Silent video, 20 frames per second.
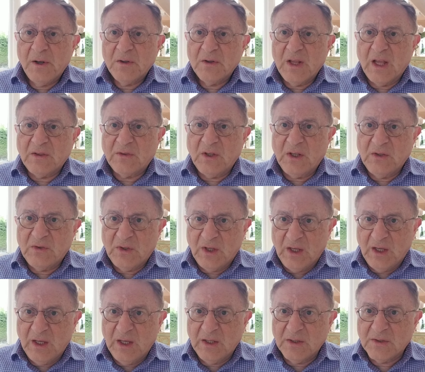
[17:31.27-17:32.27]
that it
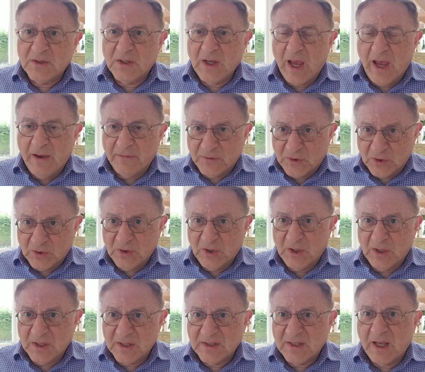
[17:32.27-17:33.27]
is after
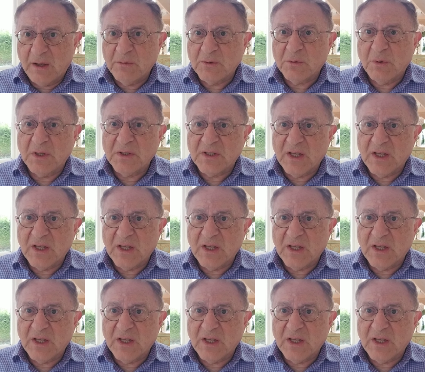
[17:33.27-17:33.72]
the establishment